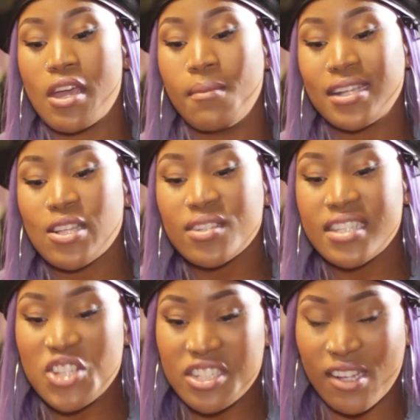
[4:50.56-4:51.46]
And as I
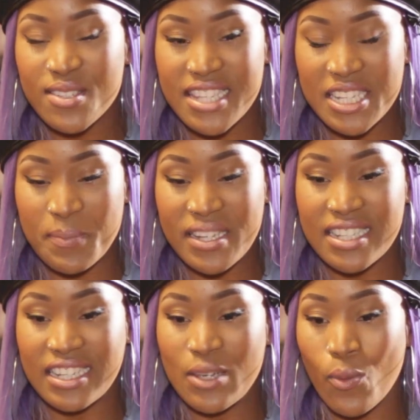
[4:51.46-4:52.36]
was teaching downstairs,
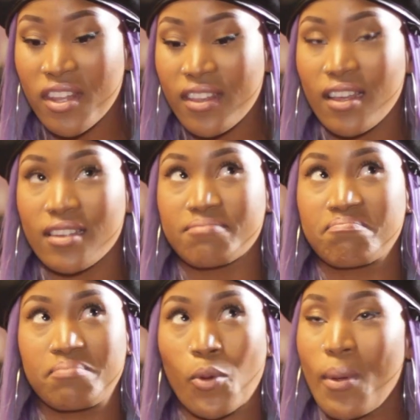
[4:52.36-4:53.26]
basically, one of the
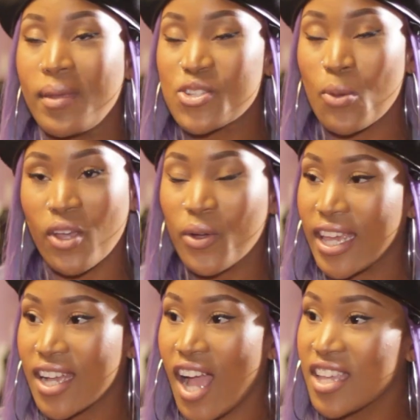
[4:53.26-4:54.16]
women told me,
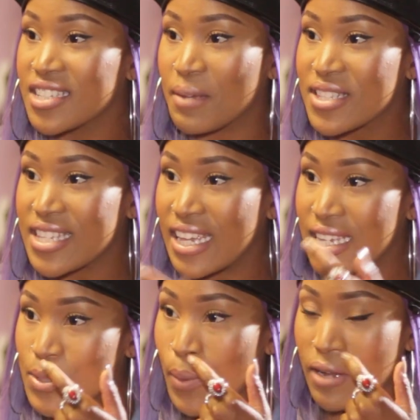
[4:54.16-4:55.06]
okay, Kanye's
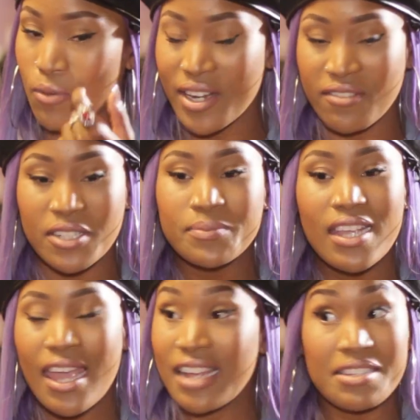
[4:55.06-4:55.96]
upstairs, whatever, whatever.
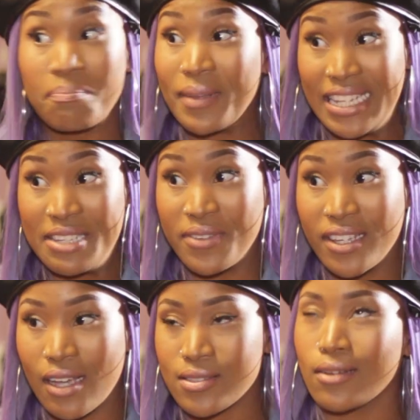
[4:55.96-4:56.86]
And I didn't believe
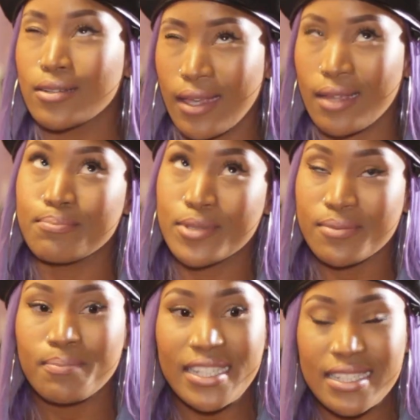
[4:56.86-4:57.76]
it. I was like, okay,
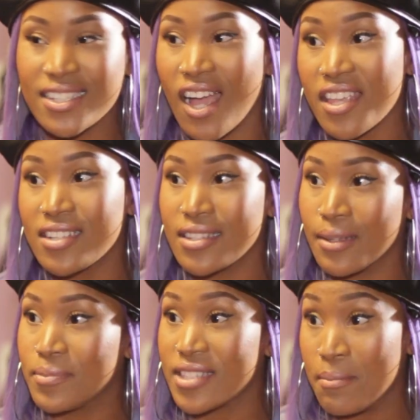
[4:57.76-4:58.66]
please, Kanye's
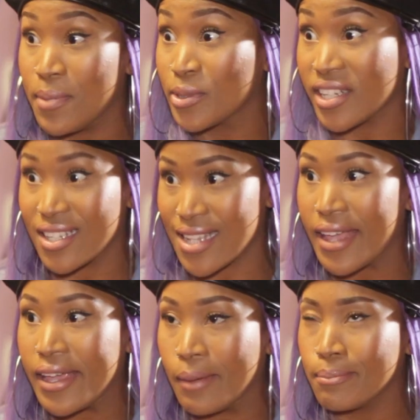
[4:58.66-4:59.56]
in the same building as
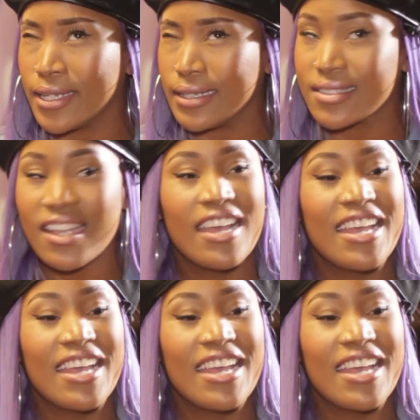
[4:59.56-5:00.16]
I am, please.